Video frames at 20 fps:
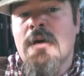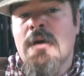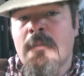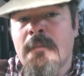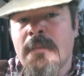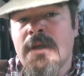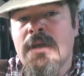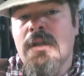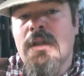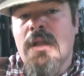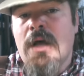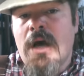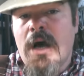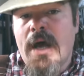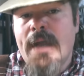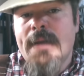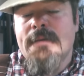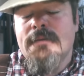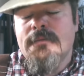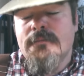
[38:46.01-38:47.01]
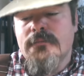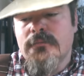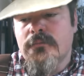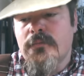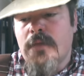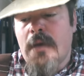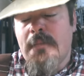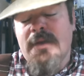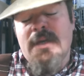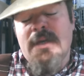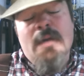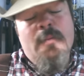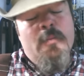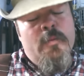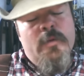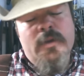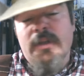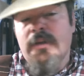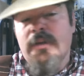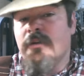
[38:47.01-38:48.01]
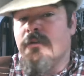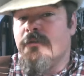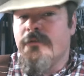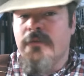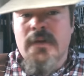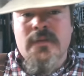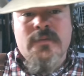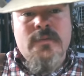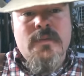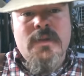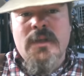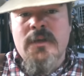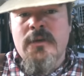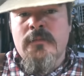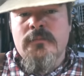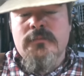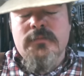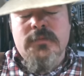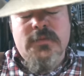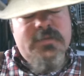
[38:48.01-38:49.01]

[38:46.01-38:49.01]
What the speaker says: helped me a lot. I became really good friends with him.